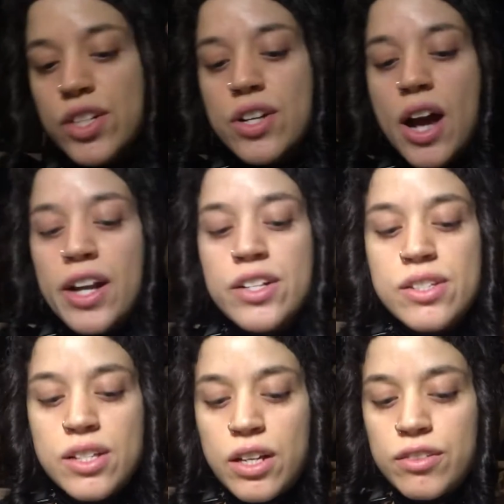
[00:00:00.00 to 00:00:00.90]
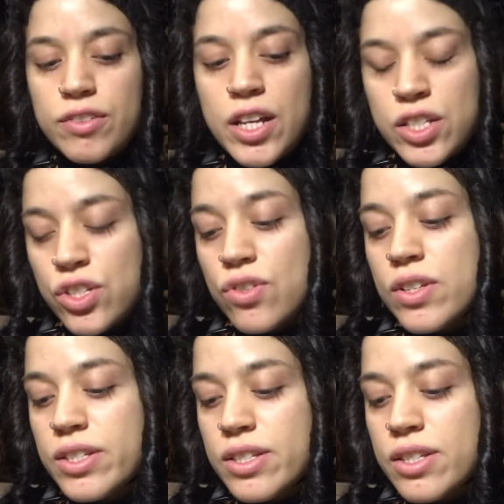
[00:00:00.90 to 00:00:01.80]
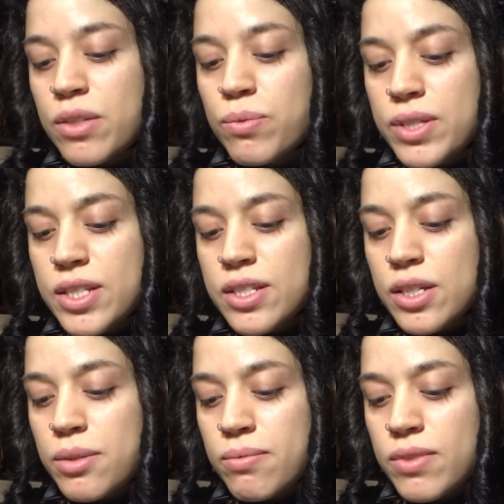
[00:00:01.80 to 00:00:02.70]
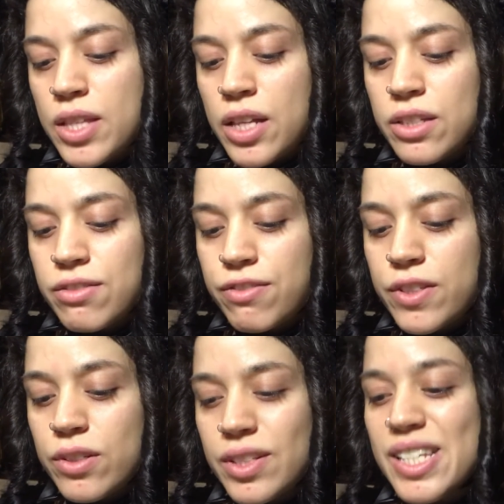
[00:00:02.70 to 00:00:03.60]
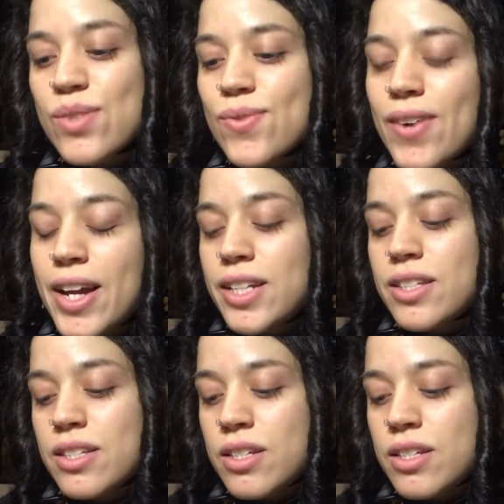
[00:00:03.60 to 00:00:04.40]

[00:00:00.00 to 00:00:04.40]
your higher self, and trust the wisdom that you feel is right.